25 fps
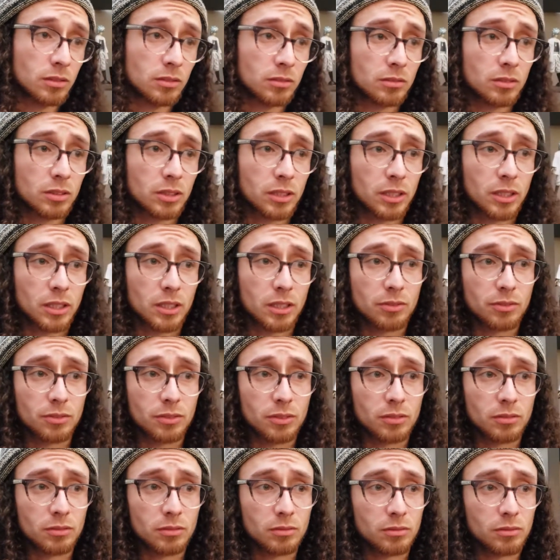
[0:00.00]
sorry guys for
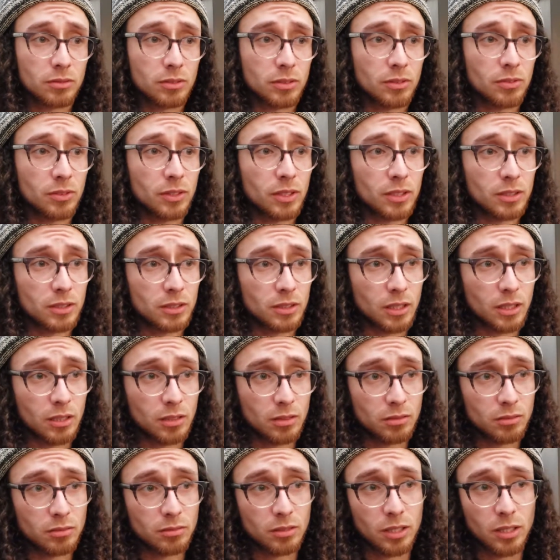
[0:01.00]
the fans that
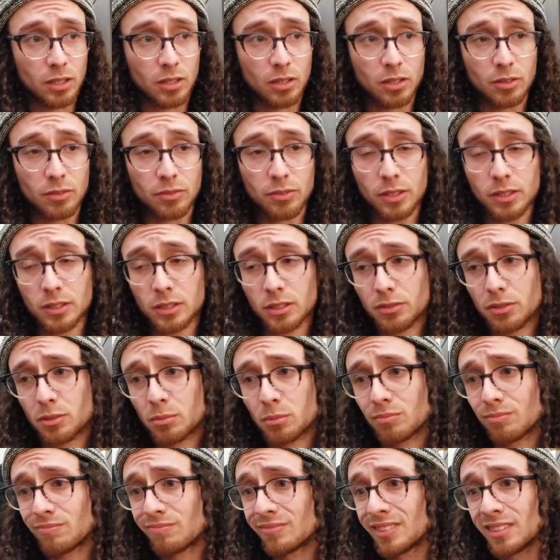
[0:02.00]
are fans of it.
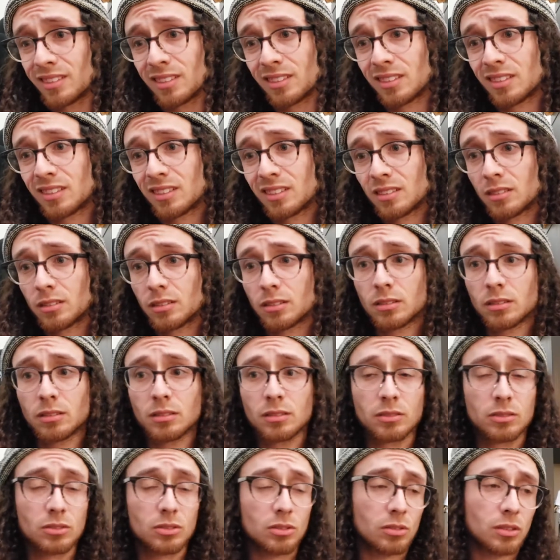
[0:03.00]

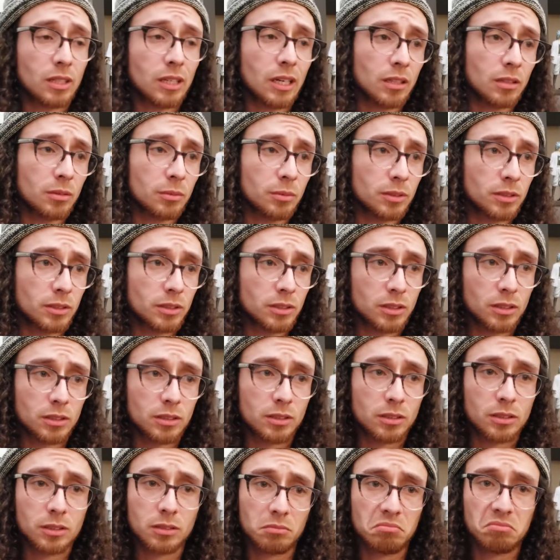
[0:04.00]
Soul Calibur 6
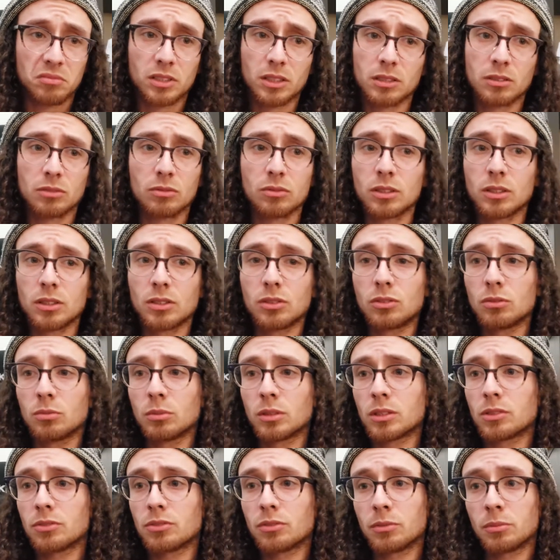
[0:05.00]
doesn't really do
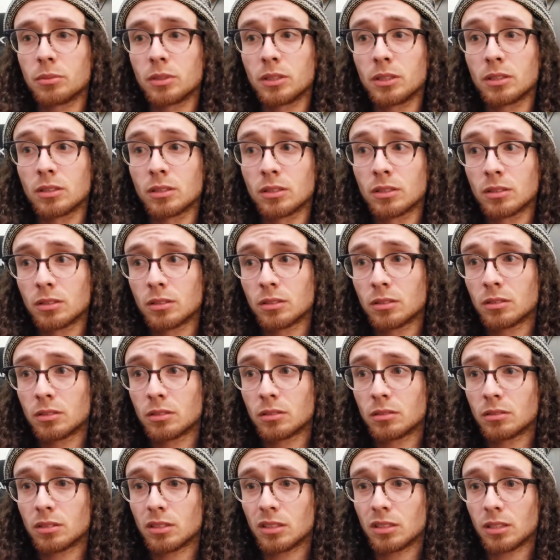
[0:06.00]
much for me.
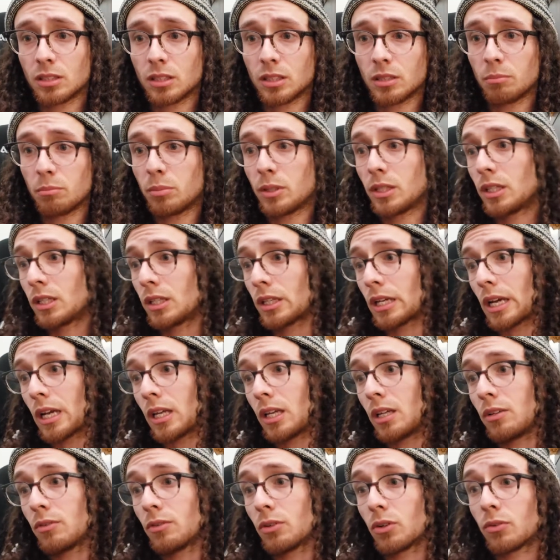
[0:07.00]
And it being at
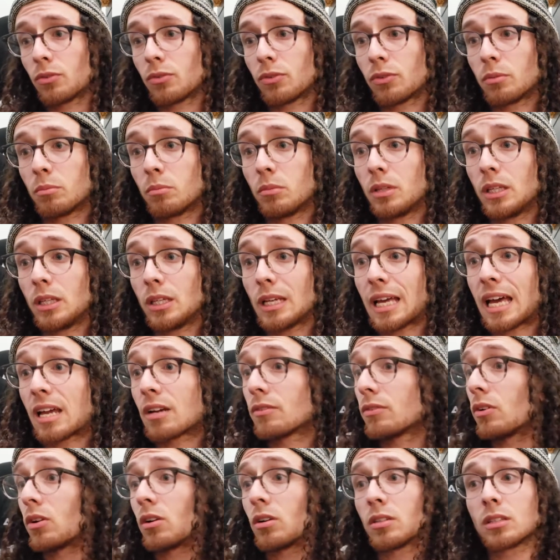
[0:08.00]
EVO, for me, out of
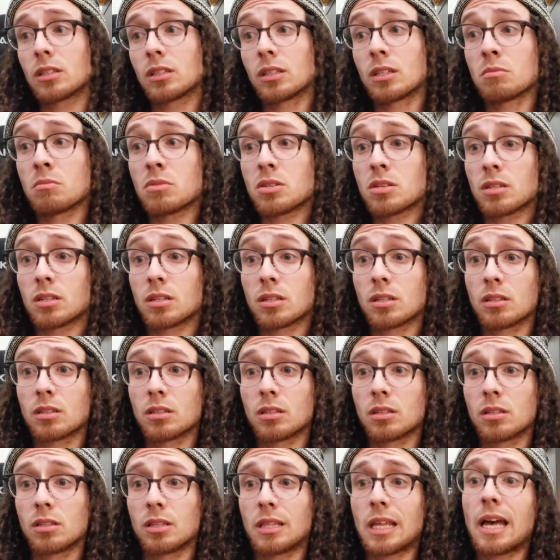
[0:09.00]
all the games here,
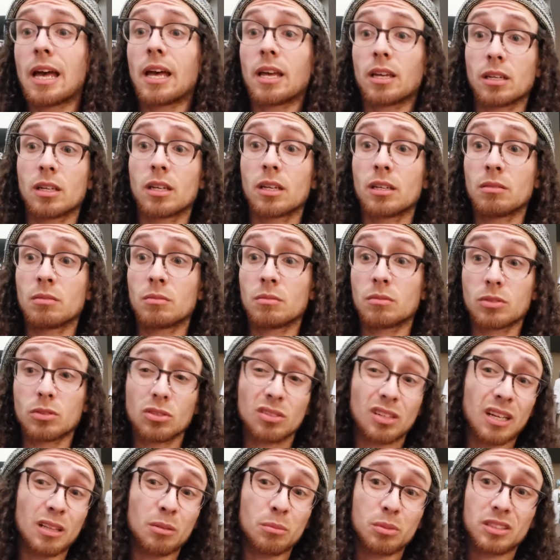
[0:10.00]
that game, Soul
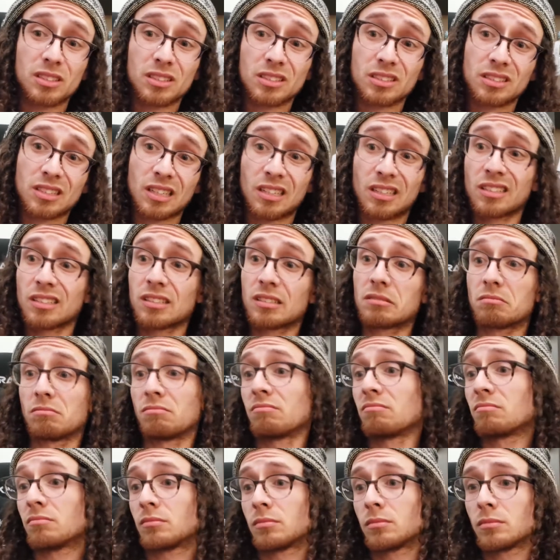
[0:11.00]
Calibur 6 is kind of like,
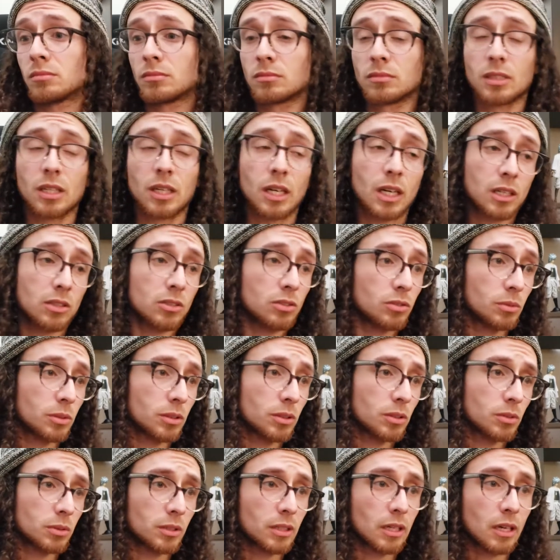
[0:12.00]
I could do with
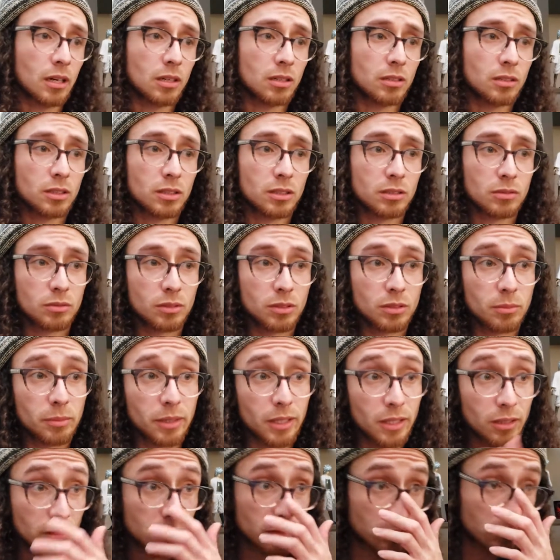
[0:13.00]
or without it. It doesn't really
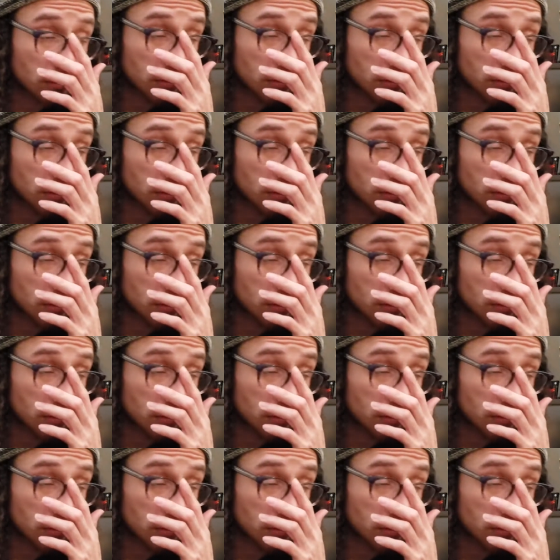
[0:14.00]
matter.